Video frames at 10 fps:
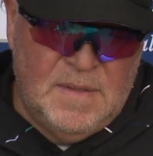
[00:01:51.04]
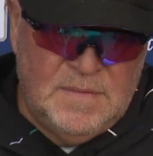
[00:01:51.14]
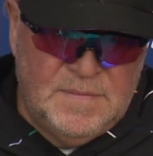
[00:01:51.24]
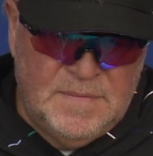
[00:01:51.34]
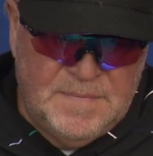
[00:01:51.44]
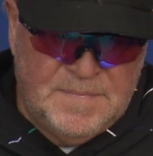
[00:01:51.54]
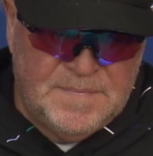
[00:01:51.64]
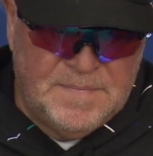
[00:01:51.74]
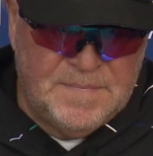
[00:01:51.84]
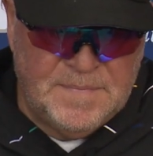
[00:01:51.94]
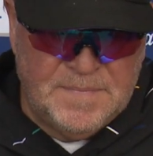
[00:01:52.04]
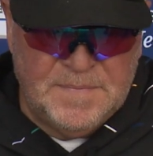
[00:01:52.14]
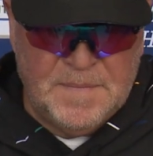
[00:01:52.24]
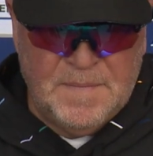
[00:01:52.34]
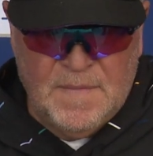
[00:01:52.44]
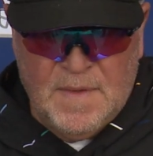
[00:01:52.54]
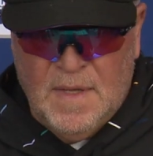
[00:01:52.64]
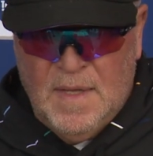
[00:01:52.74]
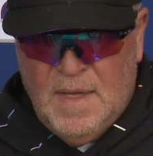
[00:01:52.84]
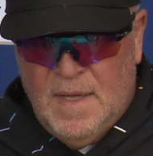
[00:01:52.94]
is there things you can take from those two
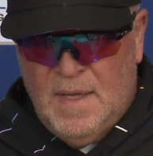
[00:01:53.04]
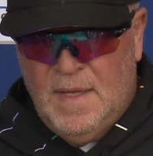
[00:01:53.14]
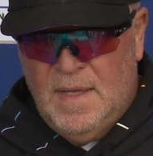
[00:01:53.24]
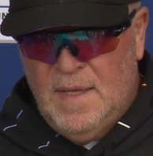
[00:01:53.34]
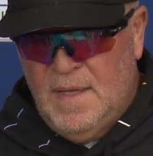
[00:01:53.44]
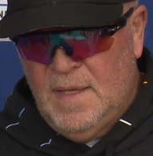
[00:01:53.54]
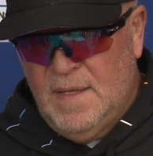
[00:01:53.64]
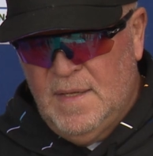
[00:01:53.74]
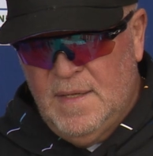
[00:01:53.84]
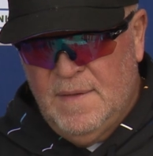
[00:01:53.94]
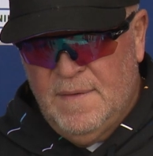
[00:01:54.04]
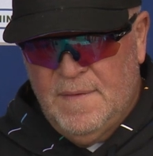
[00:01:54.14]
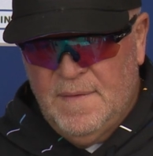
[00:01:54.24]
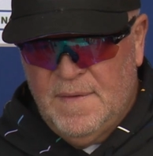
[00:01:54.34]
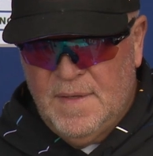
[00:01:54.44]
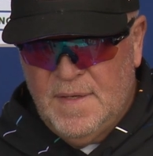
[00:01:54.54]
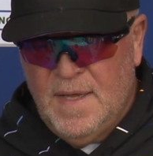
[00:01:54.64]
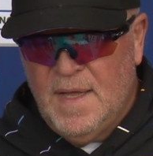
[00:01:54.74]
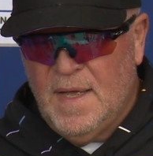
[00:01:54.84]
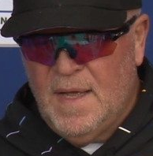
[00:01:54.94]
teams to maybe help you?
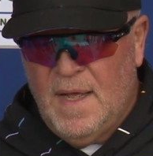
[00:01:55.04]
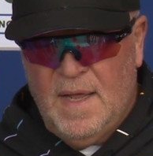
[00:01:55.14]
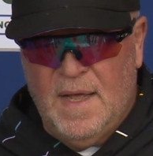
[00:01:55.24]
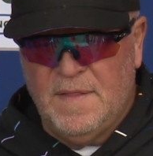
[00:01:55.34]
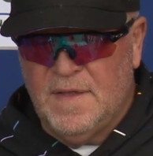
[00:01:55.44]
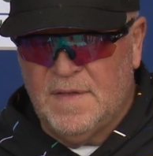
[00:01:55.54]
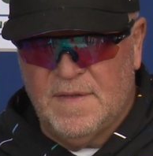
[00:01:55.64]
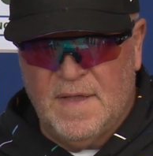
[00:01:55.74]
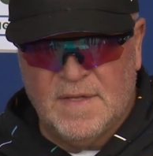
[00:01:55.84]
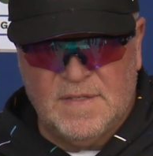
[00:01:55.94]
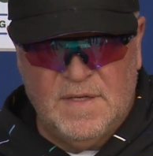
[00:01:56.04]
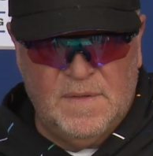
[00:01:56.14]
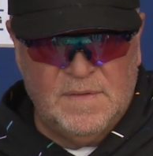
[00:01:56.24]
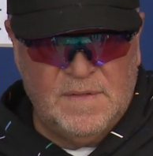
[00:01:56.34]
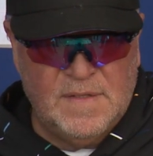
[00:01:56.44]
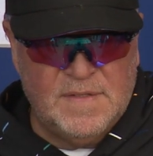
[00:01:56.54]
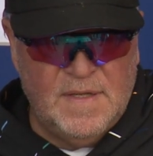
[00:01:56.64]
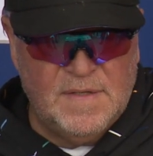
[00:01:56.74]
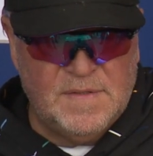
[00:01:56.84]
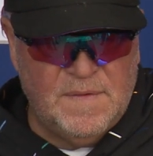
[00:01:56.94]
Yeah, I, I think that that's you know that's
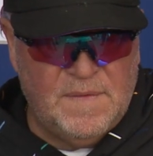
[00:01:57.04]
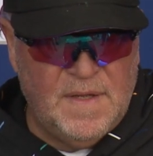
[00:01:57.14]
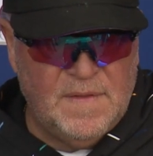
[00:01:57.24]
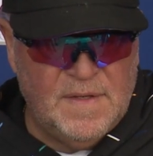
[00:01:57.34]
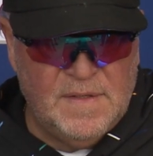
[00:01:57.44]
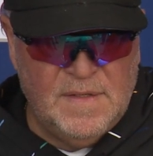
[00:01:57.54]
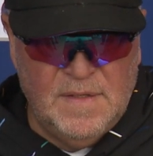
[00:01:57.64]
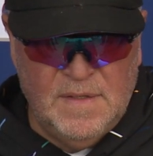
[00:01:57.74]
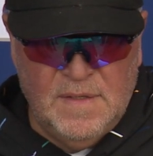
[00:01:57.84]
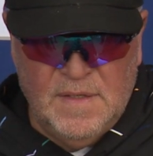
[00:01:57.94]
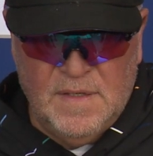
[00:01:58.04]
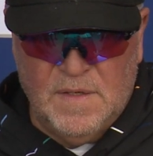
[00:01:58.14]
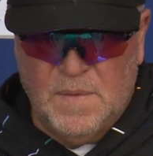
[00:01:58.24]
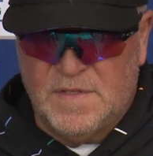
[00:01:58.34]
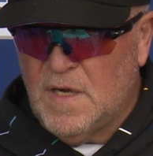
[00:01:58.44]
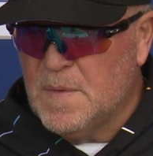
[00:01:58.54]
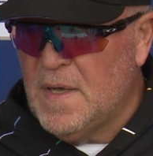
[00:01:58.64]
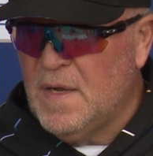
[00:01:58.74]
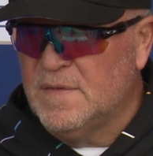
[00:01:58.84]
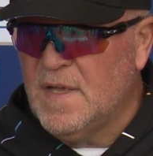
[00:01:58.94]
that's the thing that you know, we talk
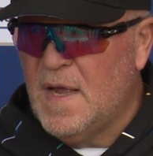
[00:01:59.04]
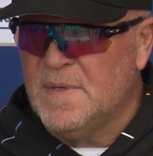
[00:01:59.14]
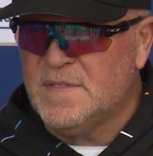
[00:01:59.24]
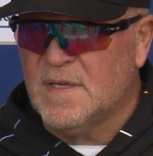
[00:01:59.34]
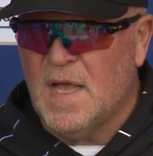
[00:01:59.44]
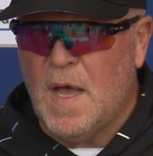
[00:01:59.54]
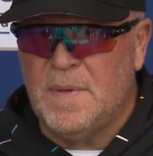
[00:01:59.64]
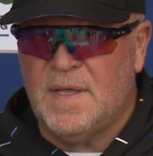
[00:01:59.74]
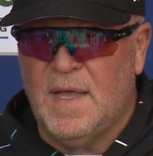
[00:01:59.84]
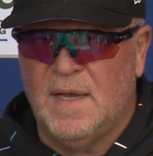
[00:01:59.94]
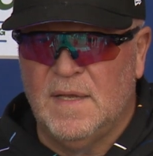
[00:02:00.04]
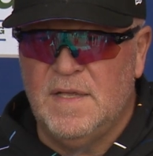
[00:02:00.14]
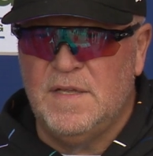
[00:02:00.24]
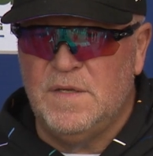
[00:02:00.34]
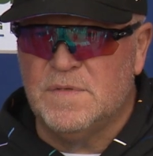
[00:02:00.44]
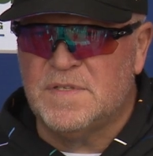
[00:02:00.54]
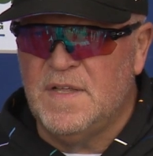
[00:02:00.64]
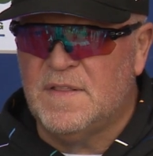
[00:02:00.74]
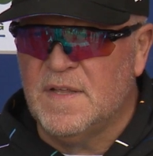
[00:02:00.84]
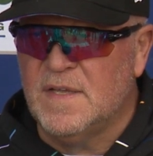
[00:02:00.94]
about all the time. It's a copycat league. You
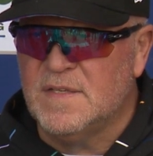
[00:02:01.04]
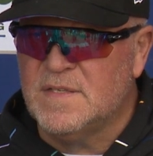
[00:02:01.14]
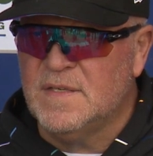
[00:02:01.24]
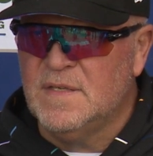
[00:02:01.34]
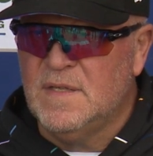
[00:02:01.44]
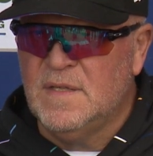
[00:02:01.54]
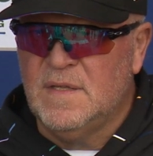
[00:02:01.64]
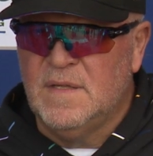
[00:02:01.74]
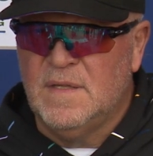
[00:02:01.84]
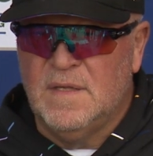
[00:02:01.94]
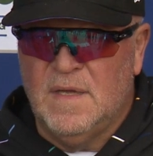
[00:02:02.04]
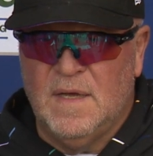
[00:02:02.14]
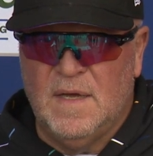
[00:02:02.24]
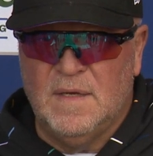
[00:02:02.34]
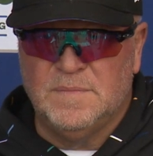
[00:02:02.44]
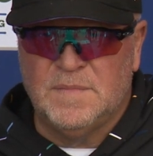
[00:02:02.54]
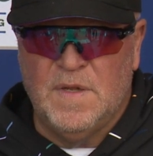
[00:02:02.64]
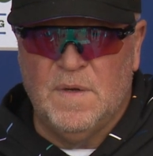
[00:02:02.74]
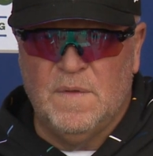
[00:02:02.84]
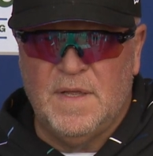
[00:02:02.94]
see things, uh,
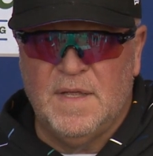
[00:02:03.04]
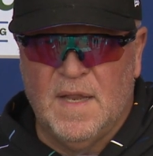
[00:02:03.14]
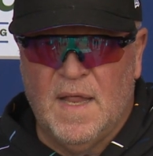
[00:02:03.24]
you know, that you